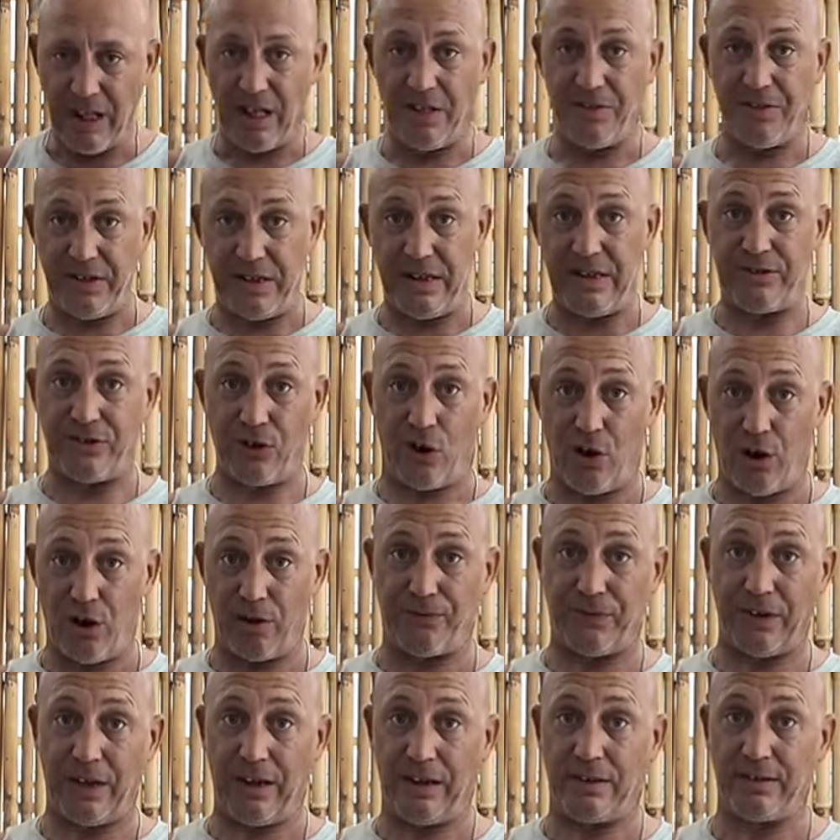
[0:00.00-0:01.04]
These are
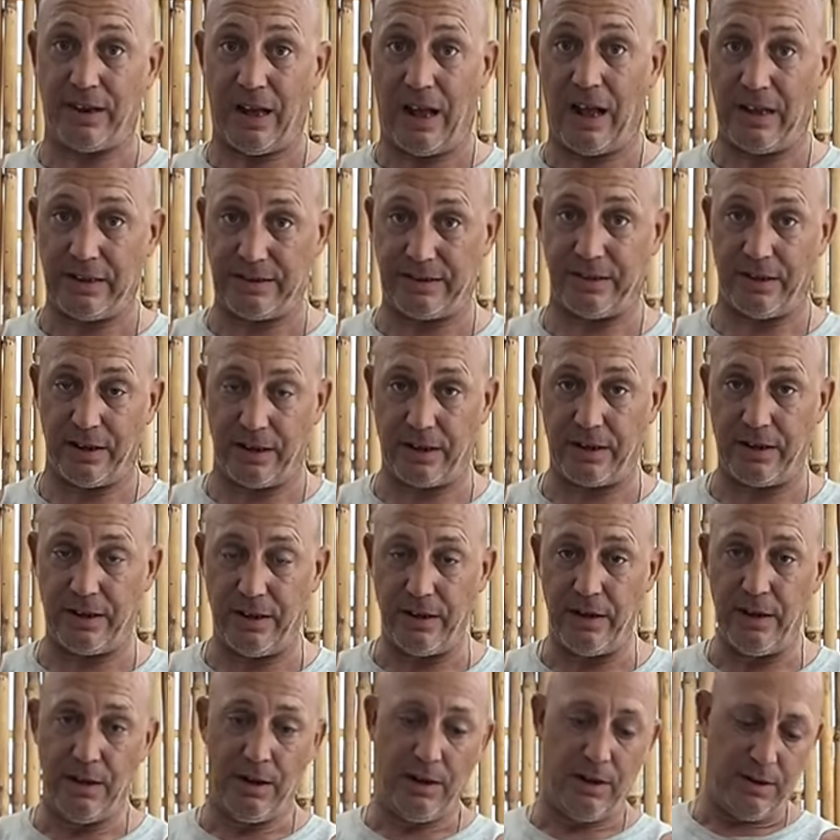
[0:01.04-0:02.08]
fantastic.
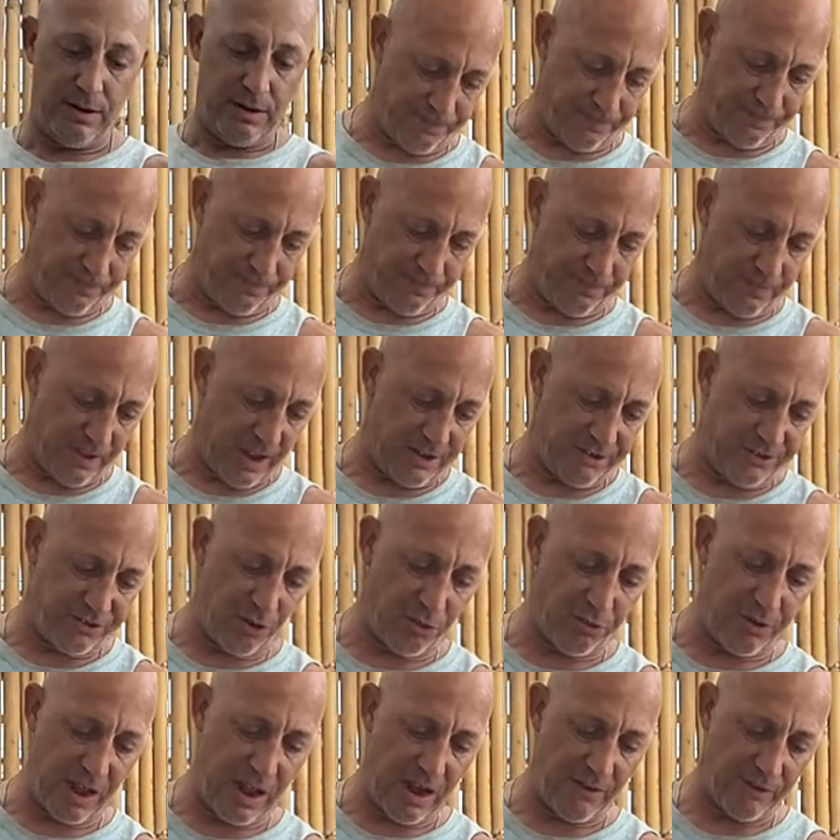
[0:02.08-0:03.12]
I
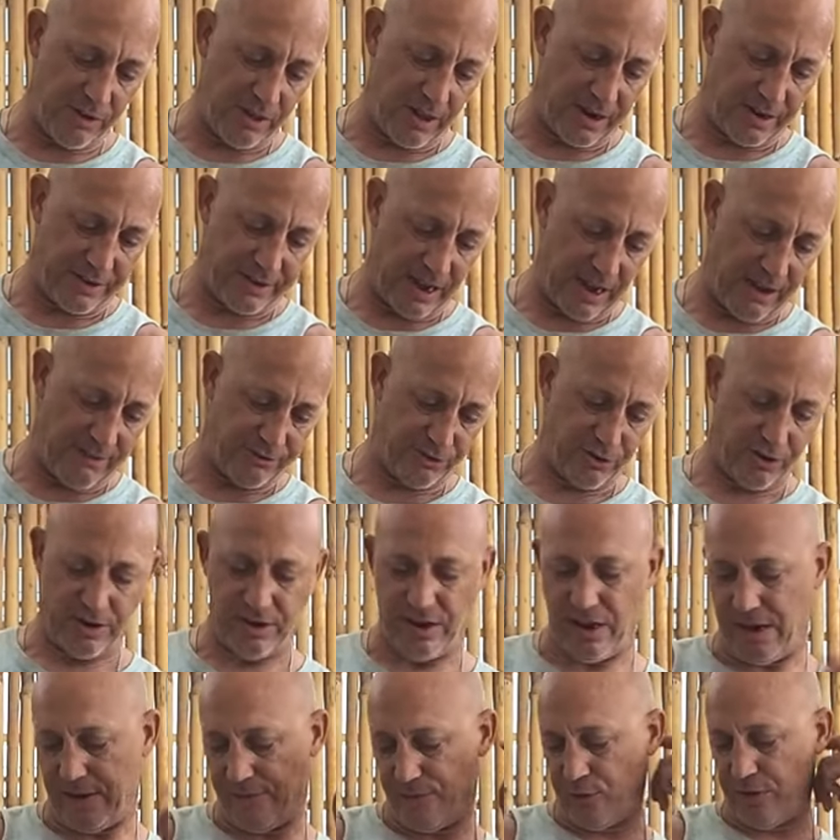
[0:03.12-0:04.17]
don't have a lot of dives on it
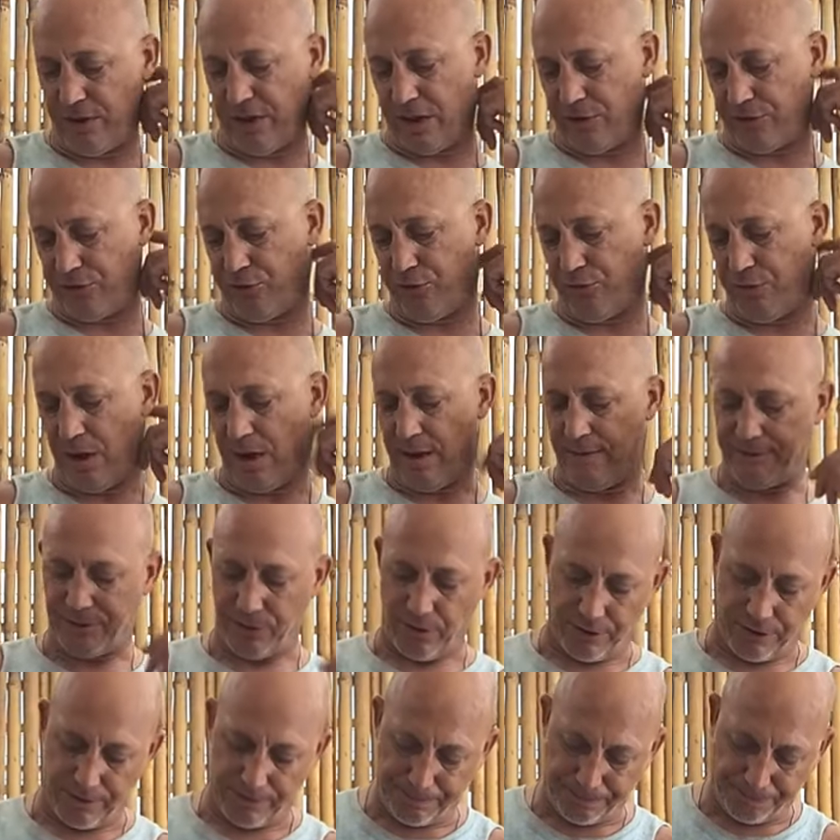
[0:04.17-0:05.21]
yet. I've only got two dives
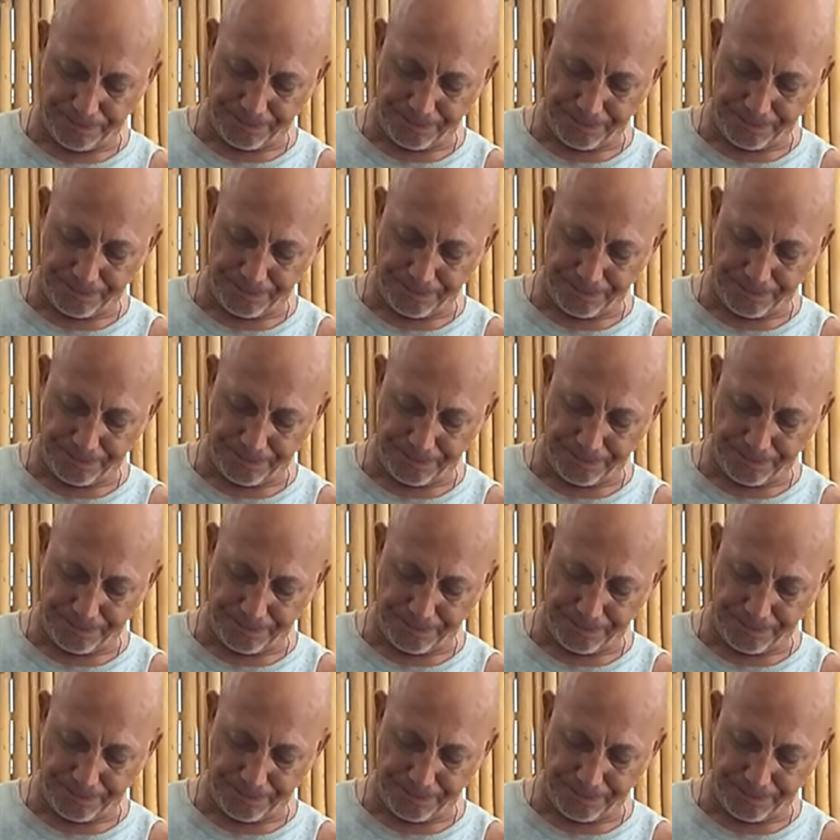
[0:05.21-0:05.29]
on it.